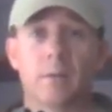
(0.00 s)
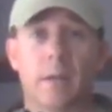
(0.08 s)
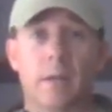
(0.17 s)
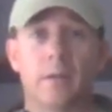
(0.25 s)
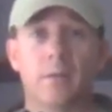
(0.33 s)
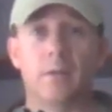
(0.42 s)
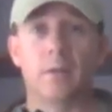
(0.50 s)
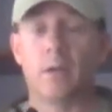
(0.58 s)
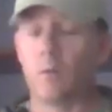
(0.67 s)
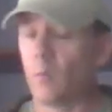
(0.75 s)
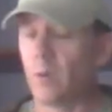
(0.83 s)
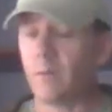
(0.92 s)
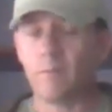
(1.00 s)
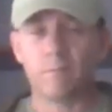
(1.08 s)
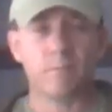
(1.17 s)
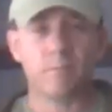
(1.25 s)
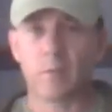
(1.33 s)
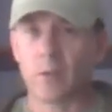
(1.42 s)
Okay, good to go. One
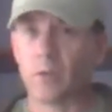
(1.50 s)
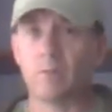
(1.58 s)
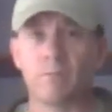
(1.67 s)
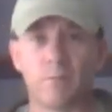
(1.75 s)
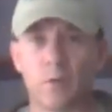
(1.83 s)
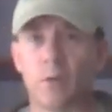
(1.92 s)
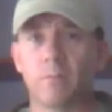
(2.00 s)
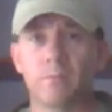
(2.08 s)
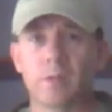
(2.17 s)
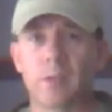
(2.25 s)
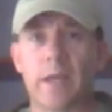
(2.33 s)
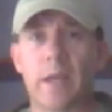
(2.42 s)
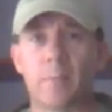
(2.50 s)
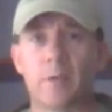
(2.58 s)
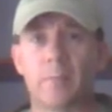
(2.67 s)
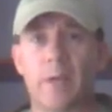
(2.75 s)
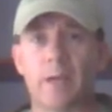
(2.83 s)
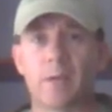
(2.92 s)
good firm slap into
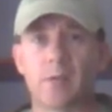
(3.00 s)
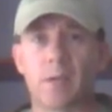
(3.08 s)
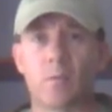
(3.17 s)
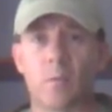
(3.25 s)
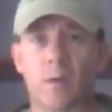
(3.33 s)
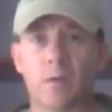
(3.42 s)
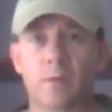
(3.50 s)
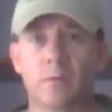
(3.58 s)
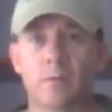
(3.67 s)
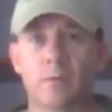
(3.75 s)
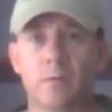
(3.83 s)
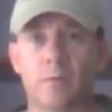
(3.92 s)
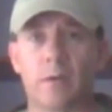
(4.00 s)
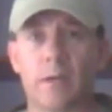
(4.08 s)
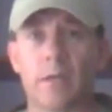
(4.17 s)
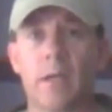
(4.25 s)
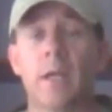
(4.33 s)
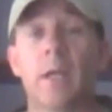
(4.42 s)
the magazine well, all
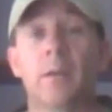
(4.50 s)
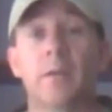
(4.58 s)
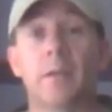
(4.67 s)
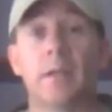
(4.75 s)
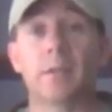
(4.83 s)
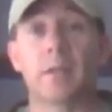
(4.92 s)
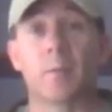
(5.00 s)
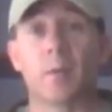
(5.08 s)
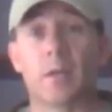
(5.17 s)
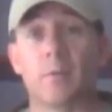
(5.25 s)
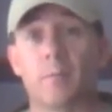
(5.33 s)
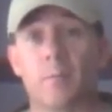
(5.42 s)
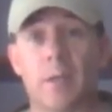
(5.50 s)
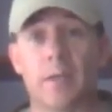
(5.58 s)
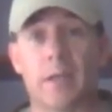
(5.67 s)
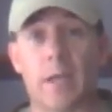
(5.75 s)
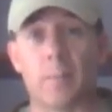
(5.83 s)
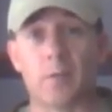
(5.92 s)
right? The next thing I'm going to make
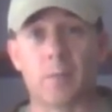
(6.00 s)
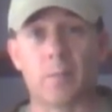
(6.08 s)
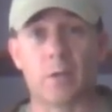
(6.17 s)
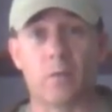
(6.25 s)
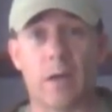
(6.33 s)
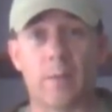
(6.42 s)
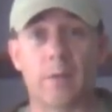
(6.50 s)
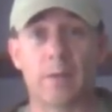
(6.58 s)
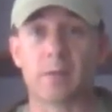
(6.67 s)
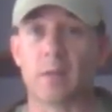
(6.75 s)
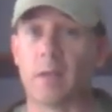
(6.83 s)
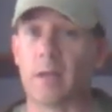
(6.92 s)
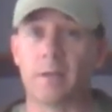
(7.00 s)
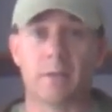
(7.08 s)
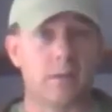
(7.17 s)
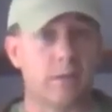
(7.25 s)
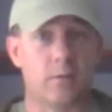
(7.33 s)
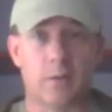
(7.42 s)
happen is I'm going to grab that slide.
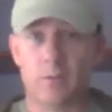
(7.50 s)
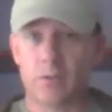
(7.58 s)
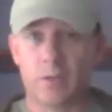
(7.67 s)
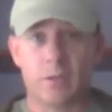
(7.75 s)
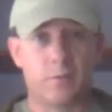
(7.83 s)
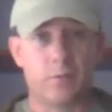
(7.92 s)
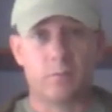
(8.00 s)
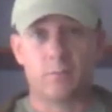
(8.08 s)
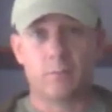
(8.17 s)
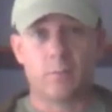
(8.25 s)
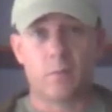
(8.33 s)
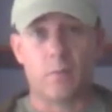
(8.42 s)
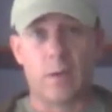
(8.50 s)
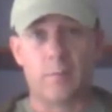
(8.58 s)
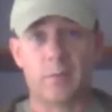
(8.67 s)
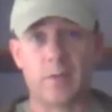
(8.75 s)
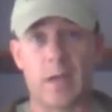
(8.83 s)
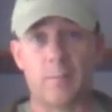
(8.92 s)
I don't give a shit if you grab
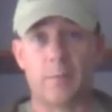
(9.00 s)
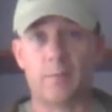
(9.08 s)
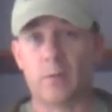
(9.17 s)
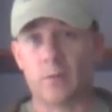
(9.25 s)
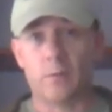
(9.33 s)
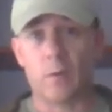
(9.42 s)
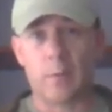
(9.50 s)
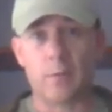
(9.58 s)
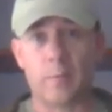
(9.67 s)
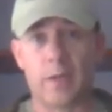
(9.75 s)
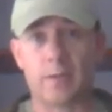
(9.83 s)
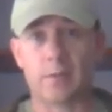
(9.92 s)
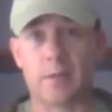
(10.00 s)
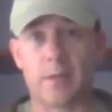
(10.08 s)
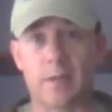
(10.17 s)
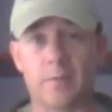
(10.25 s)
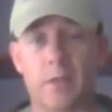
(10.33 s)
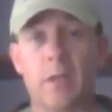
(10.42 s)
the top of it or grab the back
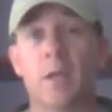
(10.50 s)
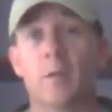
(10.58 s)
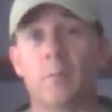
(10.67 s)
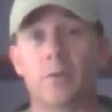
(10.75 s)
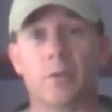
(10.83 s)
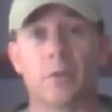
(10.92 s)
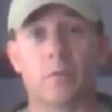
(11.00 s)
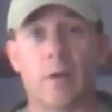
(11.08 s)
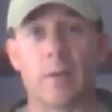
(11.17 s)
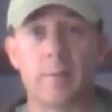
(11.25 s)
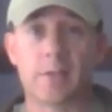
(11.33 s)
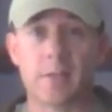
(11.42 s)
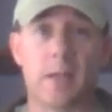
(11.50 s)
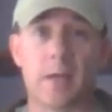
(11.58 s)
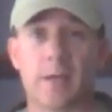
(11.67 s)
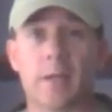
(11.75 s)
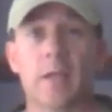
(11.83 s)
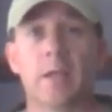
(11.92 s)
side of it, but you're going to grab that
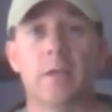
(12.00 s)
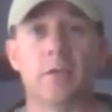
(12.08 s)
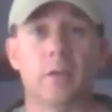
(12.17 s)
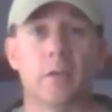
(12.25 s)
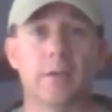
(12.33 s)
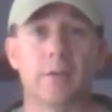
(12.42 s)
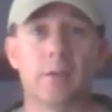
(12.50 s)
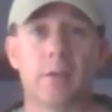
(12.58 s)
slide and you're going to let the